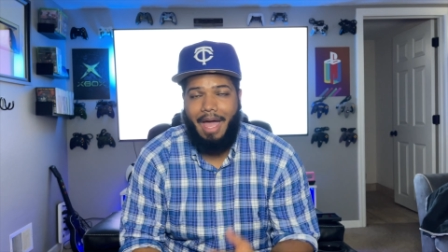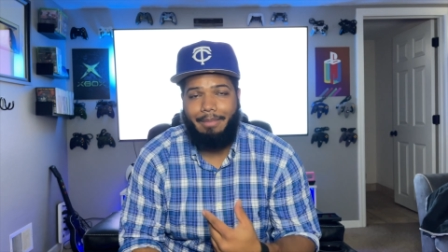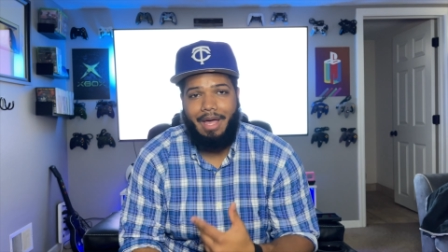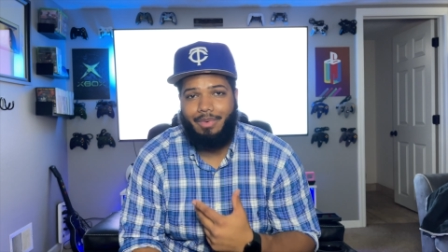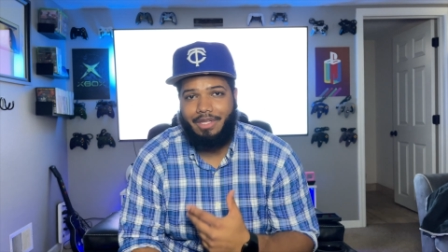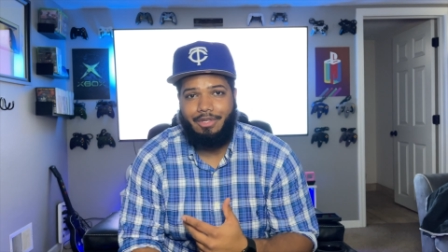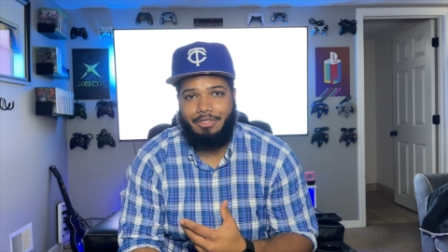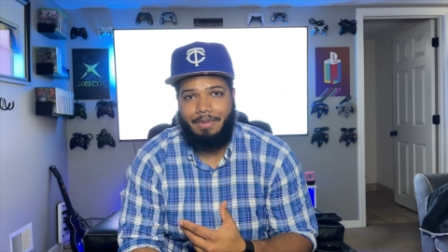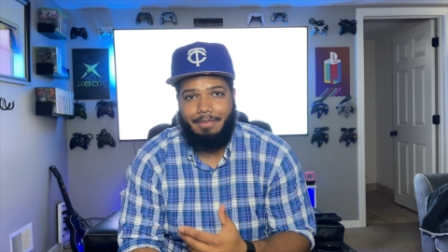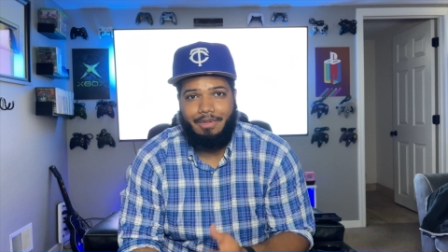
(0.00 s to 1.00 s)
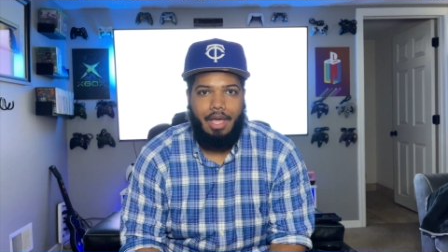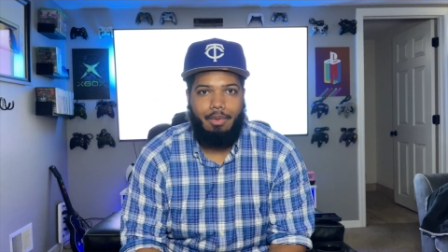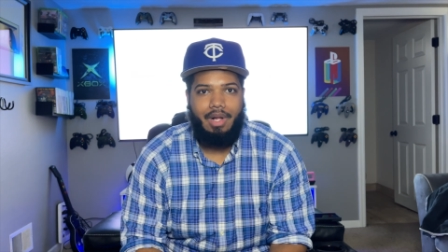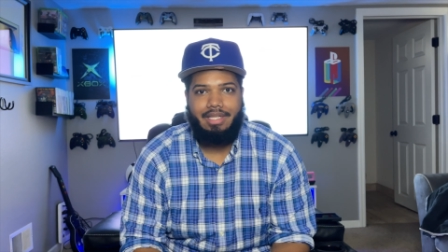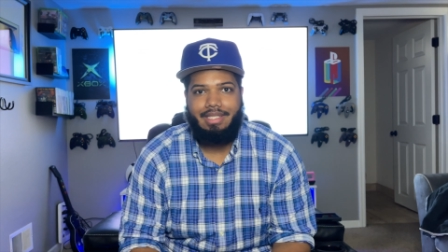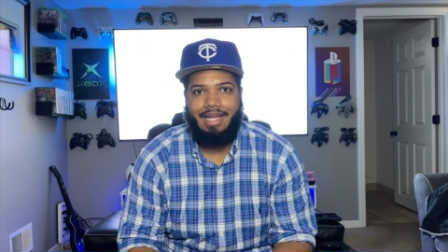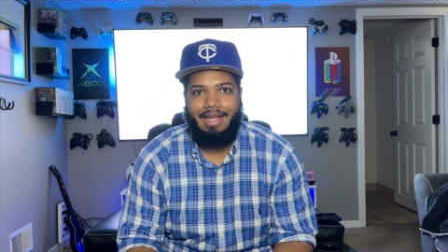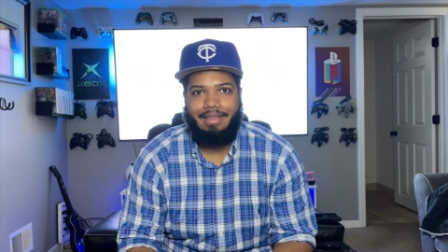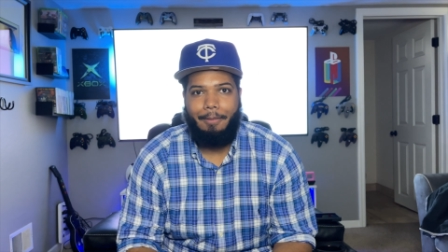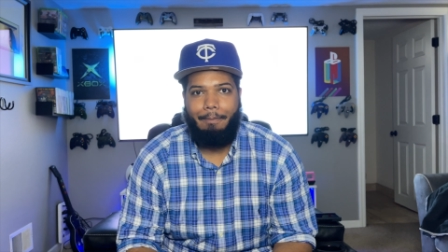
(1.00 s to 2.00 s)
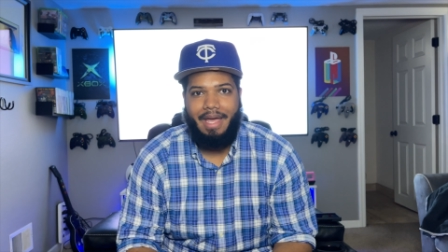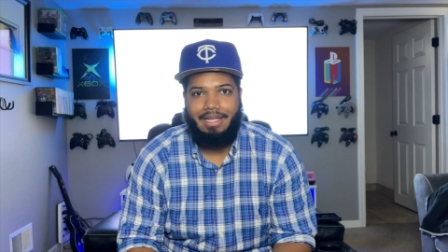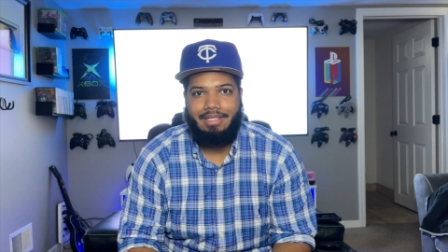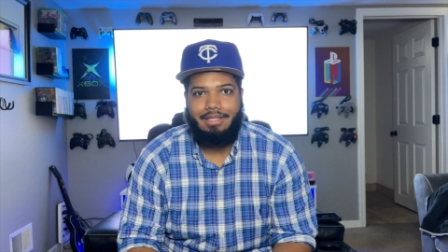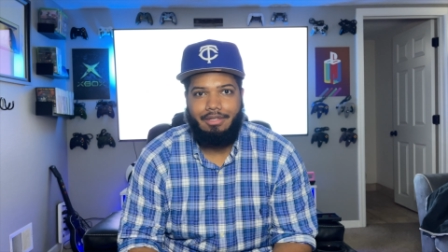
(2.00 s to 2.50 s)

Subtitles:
I'm not one of those people, and while it's not the best